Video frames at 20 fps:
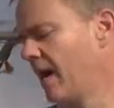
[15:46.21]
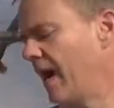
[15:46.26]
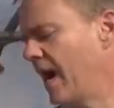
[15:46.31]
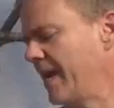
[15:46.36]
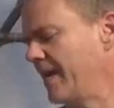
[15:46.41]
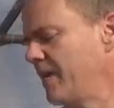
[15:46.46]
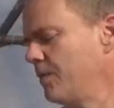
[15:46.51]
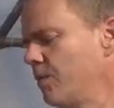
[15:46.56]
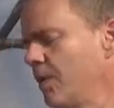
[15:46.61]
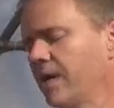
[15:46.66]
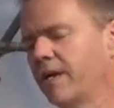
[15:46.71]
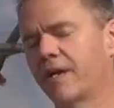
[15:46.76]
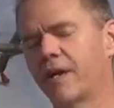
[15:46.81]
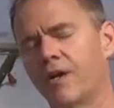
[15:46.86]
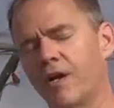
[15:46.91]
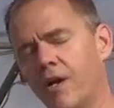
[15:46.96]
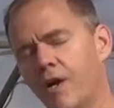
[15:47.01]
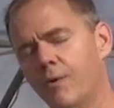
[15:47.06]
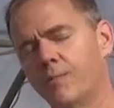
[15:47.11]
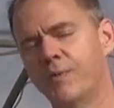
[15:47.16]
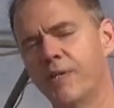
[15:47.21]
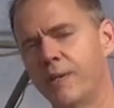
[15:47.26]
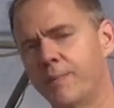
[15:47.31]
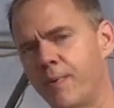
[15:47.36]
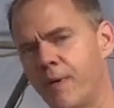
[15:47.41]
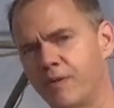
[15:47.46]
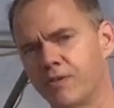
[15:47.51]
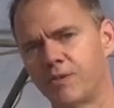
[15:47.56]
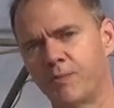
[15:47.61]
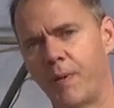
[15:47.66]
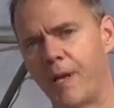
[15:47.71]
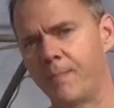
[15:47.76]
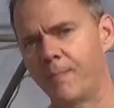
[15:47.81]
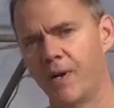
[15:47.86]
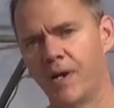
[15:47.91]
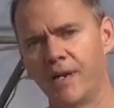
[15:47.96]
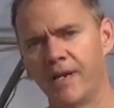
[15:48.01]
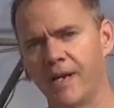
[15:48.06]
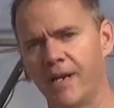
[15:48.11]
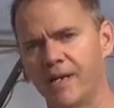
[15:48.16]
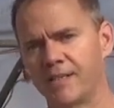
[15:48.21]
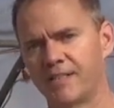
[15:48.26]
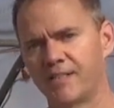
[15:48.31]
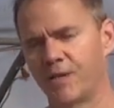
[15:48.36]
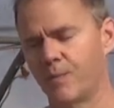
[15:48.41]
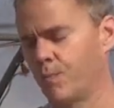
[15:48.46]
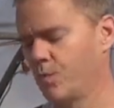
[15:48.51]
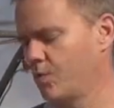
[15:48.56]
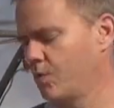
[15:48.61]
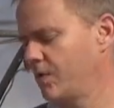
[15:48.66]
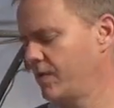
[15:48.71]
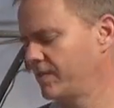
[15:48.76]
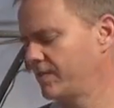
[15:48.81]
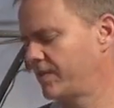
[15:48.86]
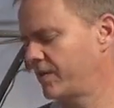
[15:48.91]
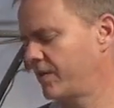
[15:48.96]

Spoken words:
I didn't want to go to Home Depot and spend money on some wood,